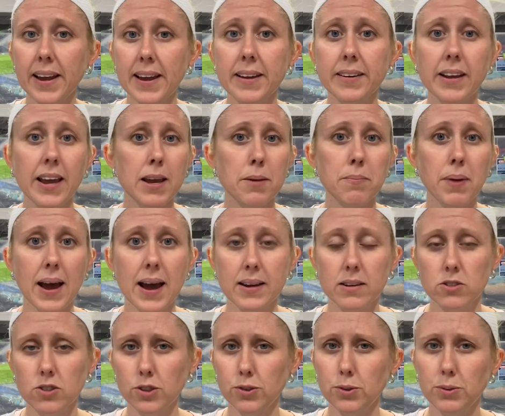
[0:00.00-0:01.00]
and came back
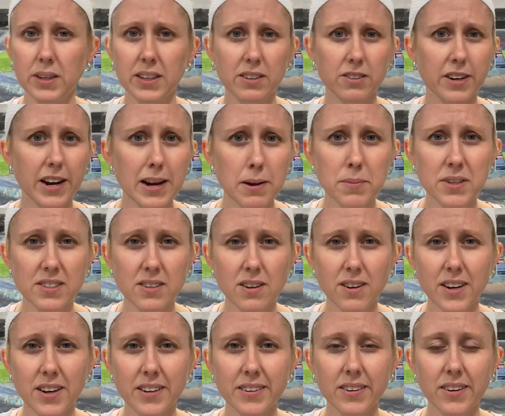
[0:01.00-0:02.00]
to either
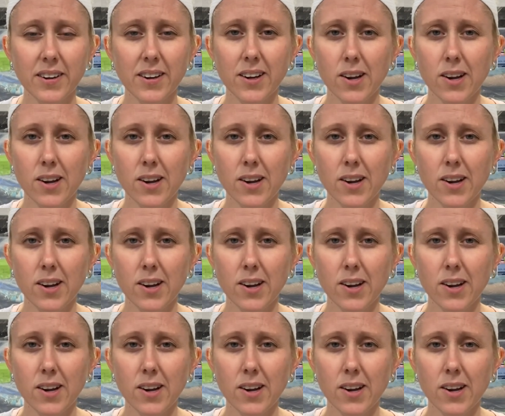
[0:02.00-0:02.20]
Amazon